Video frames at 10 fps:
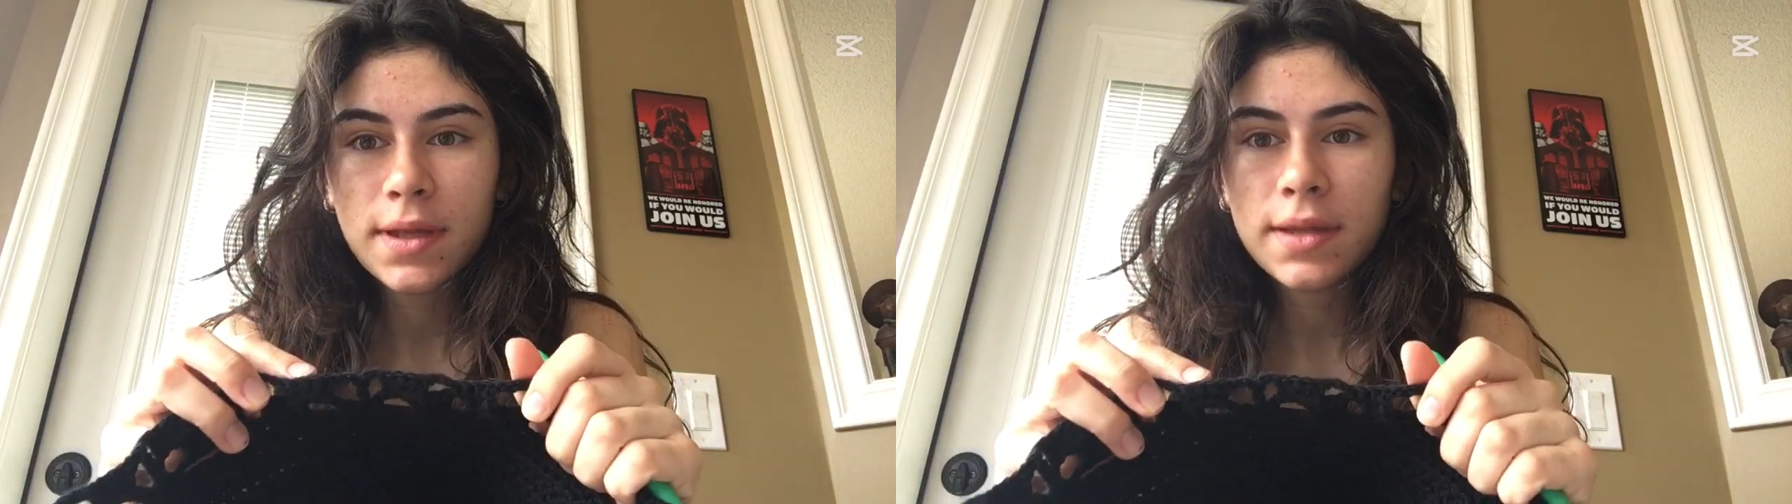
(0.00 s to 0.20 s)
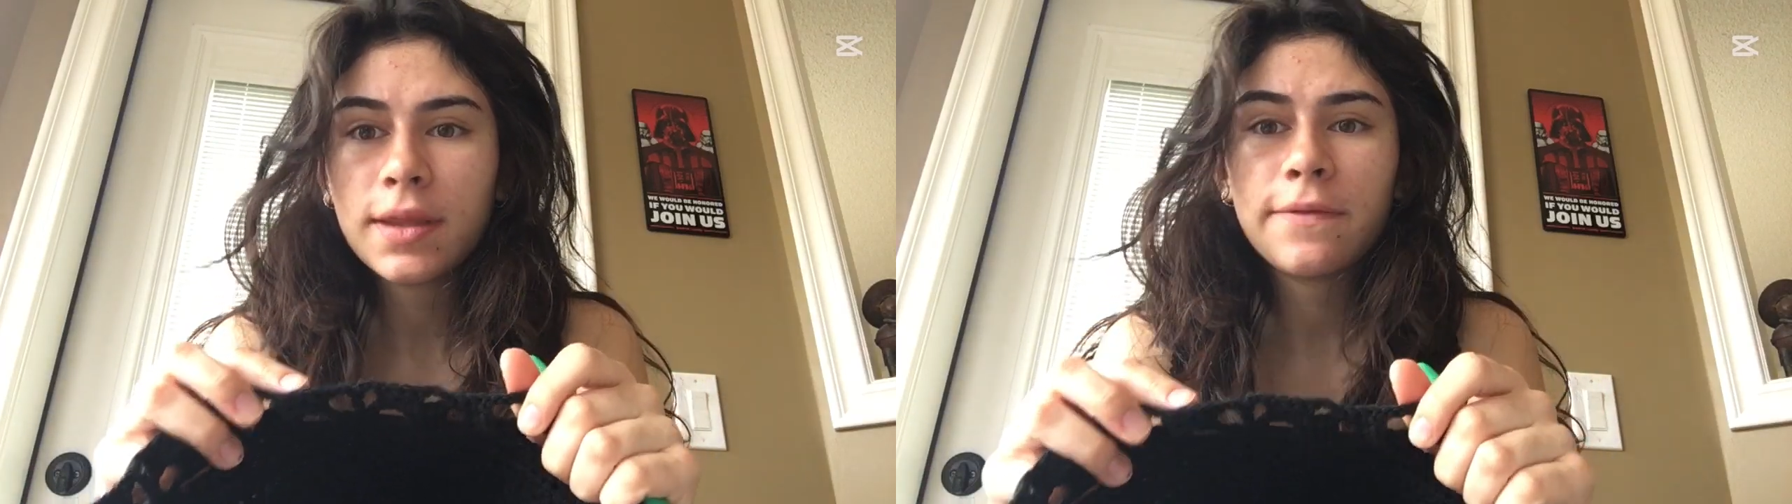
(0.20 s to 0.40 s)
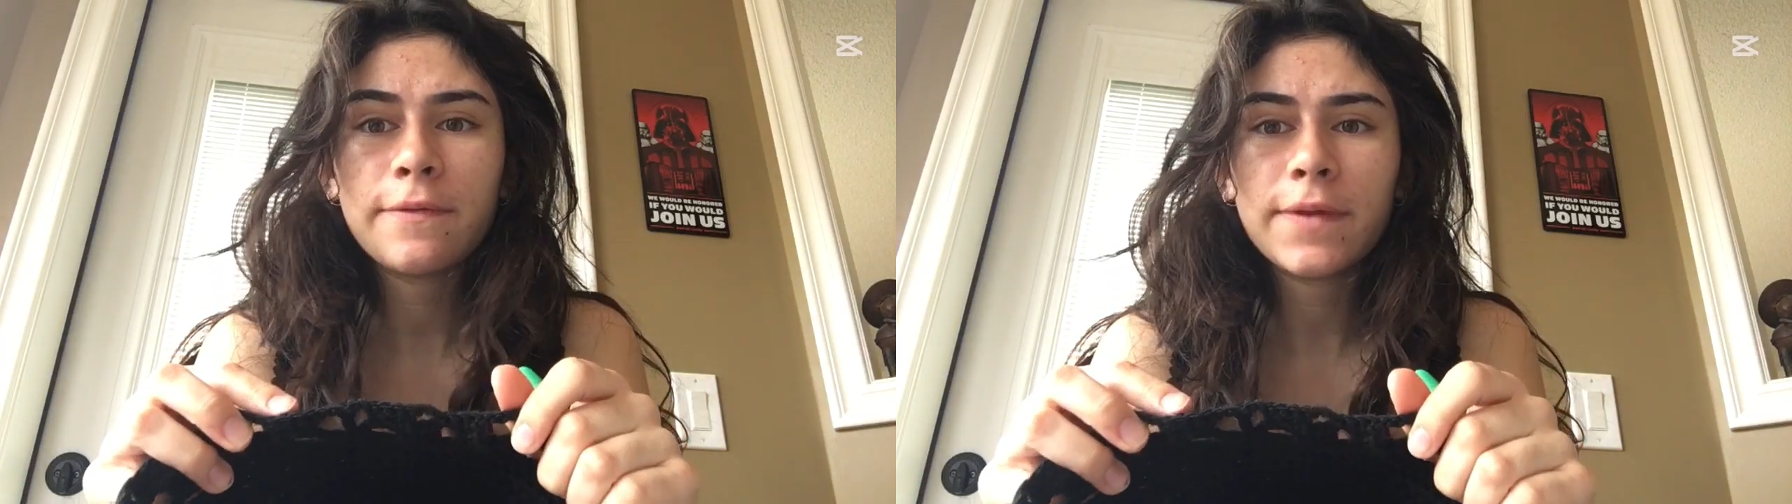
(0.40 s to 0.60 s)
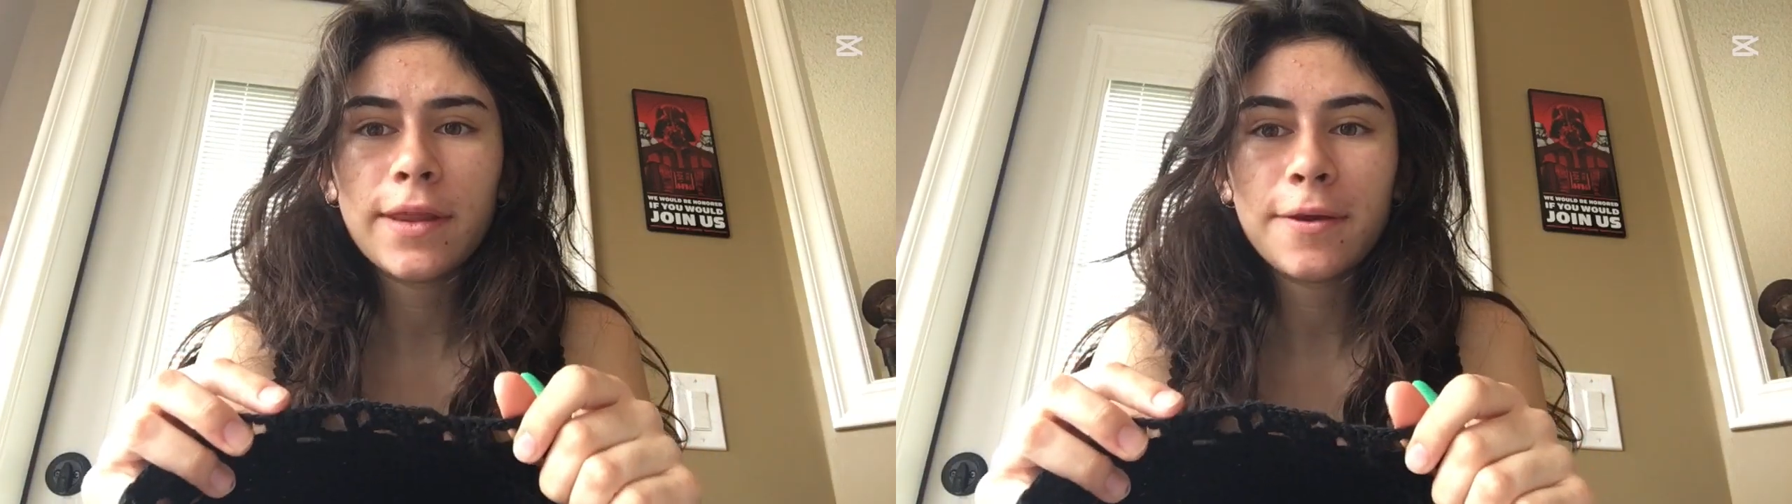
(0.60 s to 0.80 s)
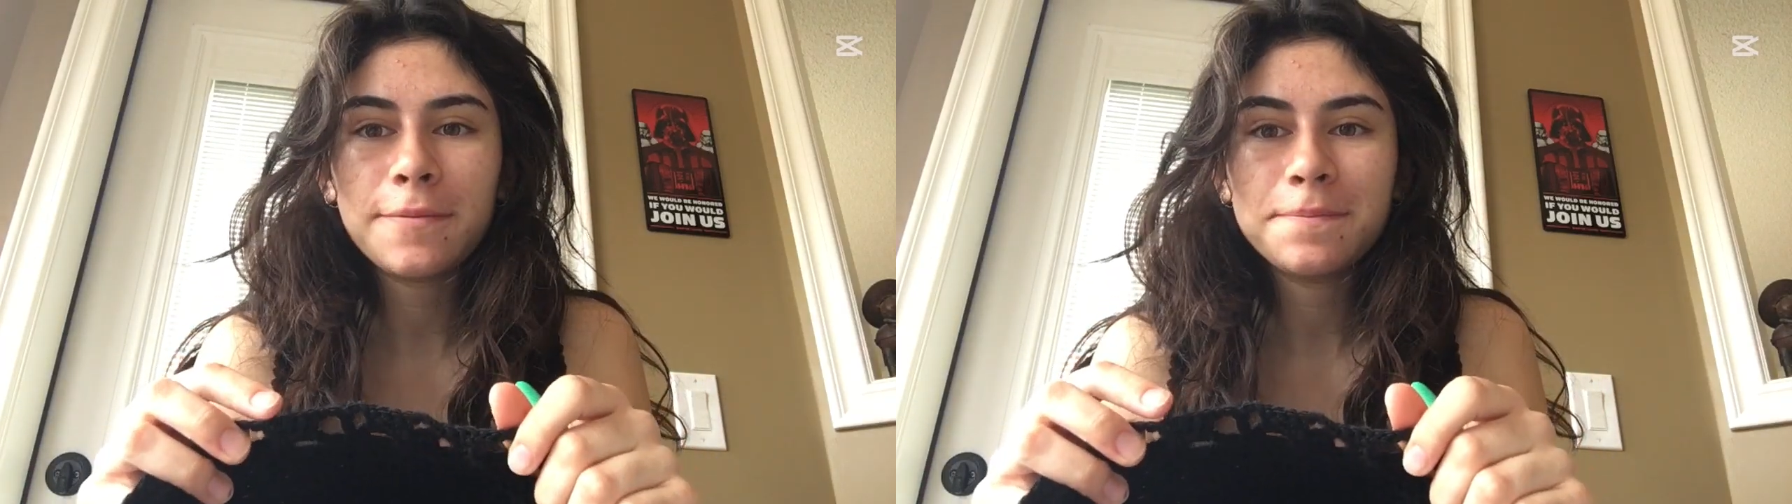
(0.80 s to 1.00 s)
a different
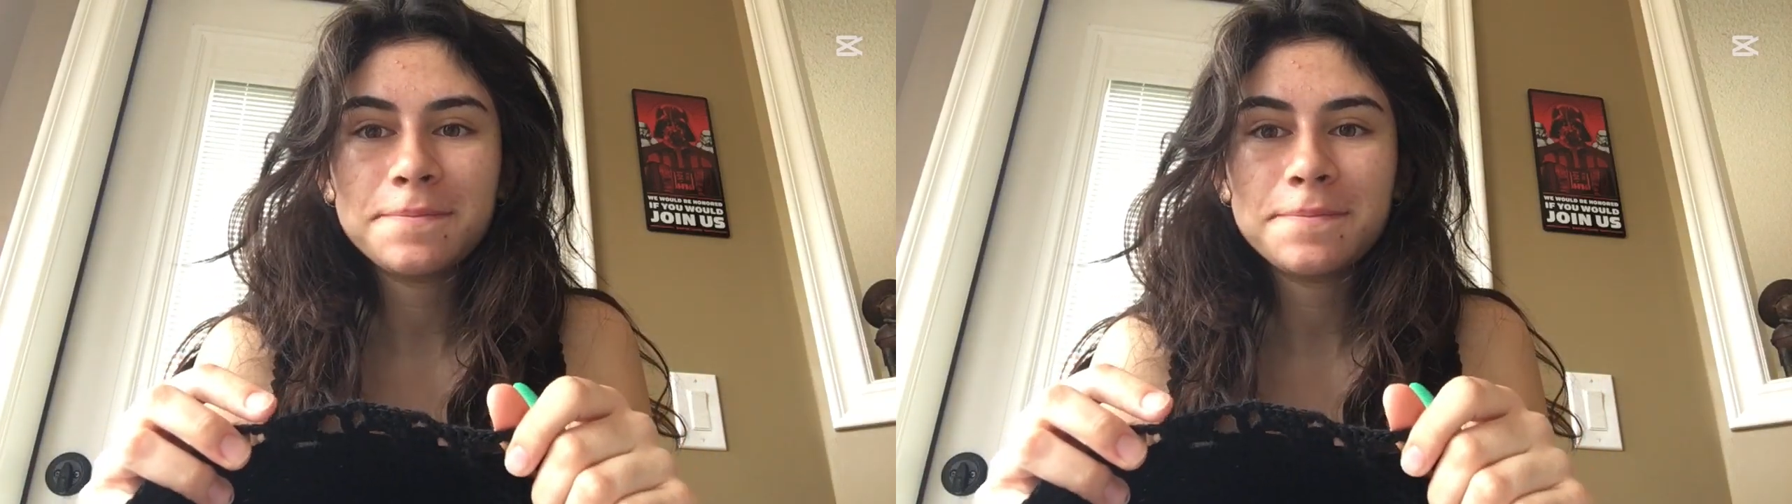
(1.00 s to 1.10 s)
video.